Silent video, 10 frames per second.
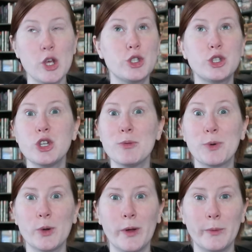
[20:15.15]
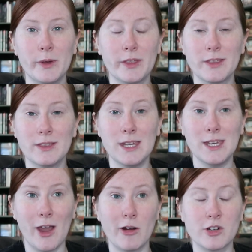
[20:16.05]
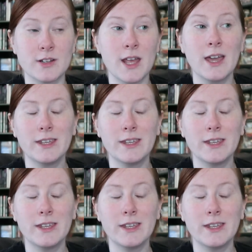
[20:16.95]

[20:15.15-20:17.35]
Super annoyed with the characters.